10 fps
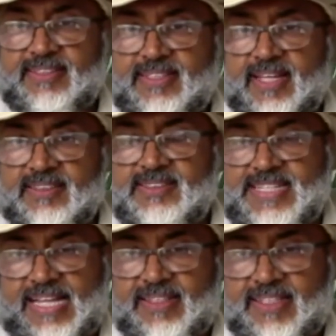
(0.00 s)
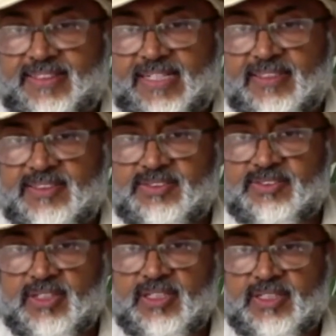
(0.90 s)
There is nothing that is
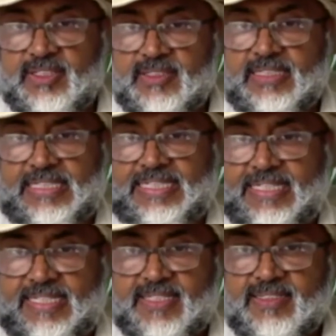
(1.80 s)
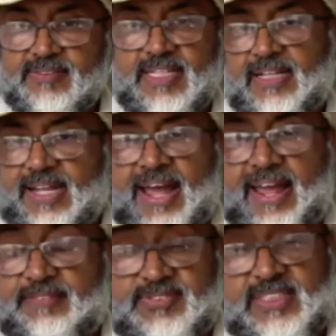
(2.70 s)
really clean that I
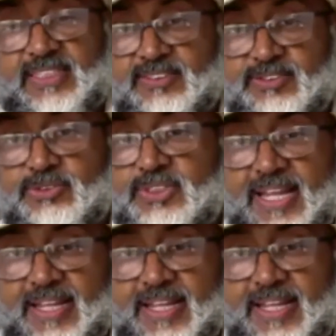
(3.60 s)
have seen to date.